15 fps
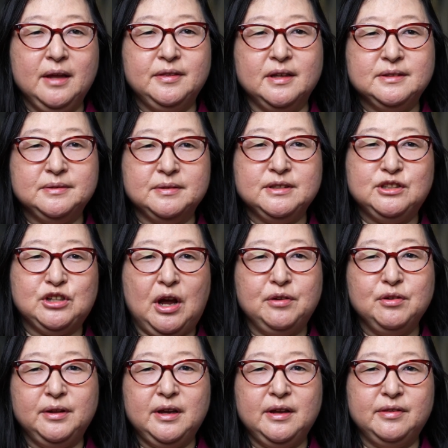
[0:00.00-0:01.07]
This was
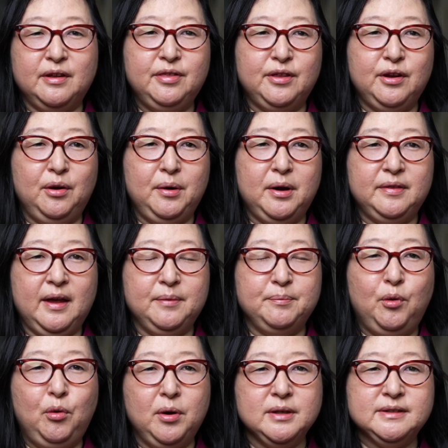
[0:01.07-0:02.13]
generally the theory that
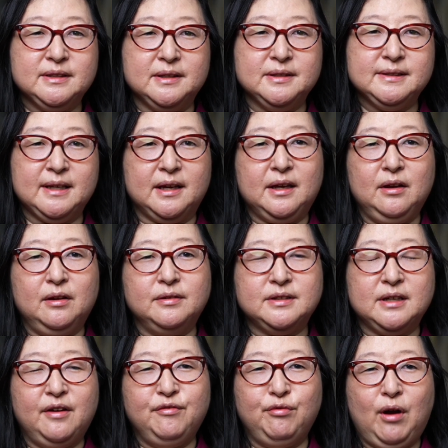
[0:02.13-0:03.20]
poisons that
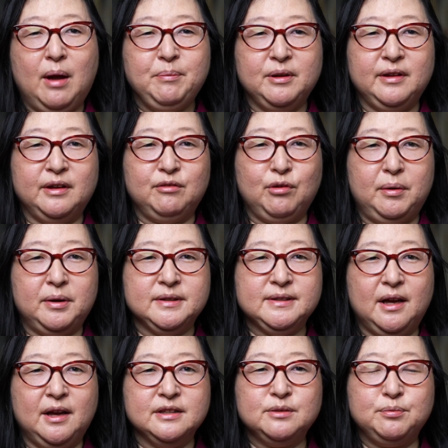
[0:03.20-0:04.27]
killed off rapidly growing
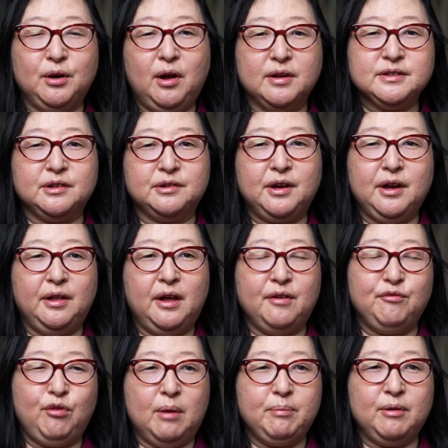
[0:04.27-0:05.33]
cells would also kill
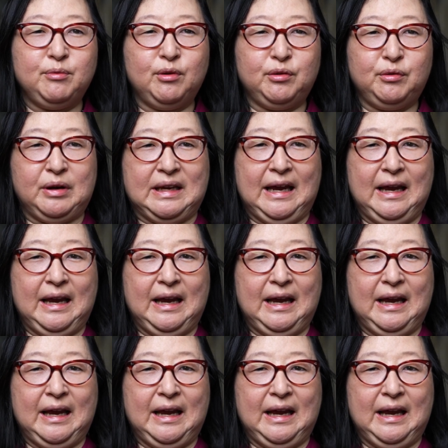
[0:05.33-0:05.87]
off rapidly growing